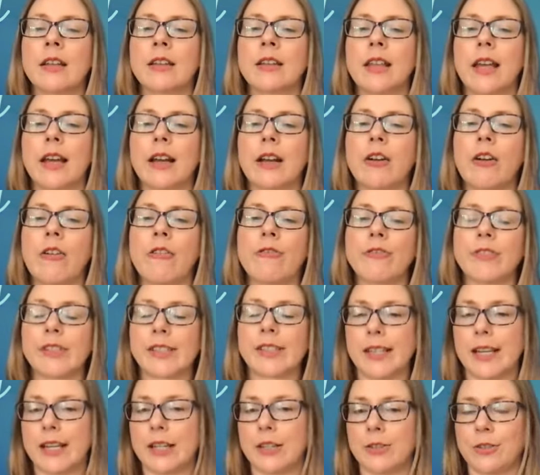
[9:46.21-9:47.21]
that
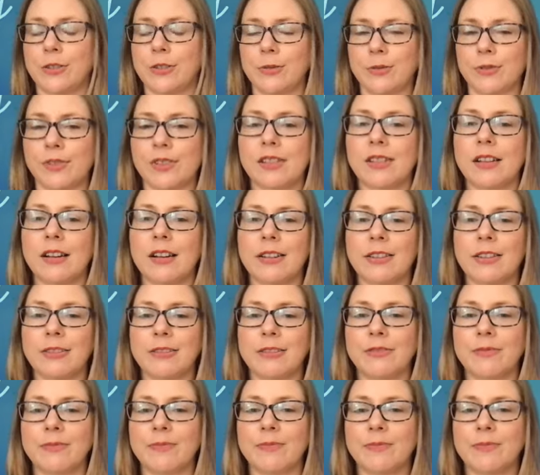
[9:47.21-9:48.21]
conversational
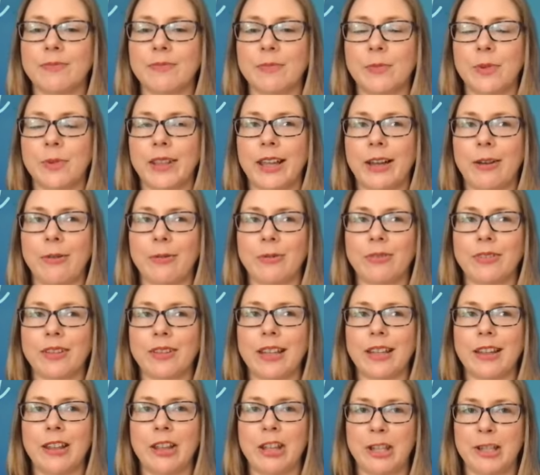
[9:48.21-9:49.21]
style without all
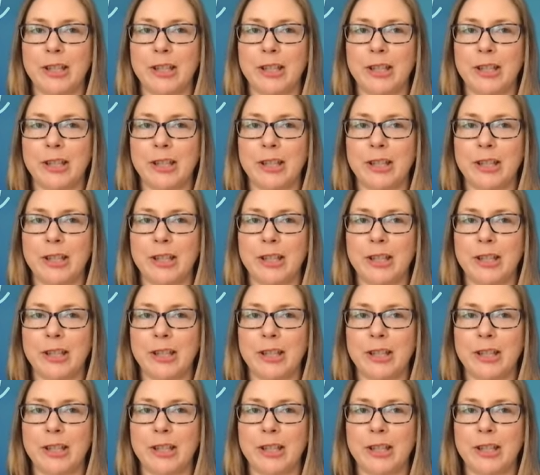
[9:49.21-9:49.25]
the